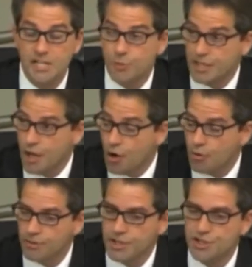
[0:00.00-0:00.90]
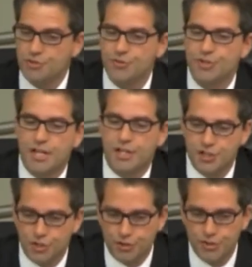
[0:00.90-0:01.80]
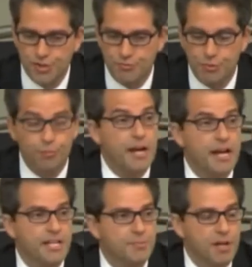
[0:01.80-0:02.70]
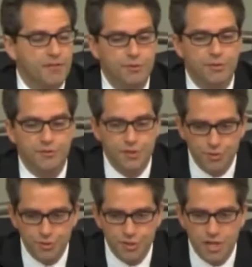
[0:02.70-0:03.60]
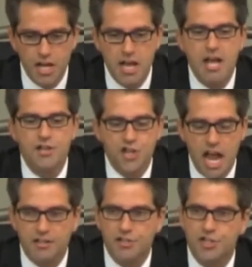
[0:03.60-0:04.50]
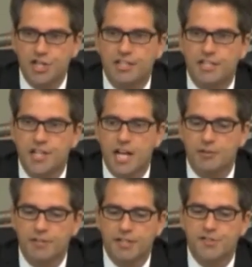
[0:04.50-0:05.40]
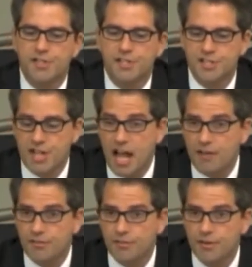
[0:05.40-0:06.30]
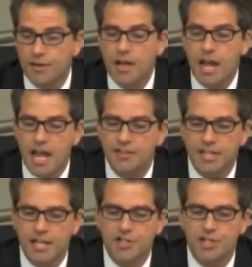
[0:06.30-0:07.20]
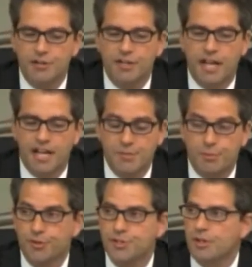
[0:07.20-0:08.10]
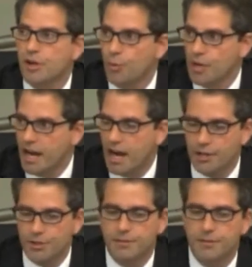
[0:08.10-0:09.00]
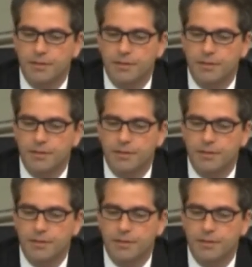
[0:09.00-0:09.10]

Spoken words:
As we know, issues and concerns were raised by a few individuals challenging the integrity of city staff and the engineering experts we hired.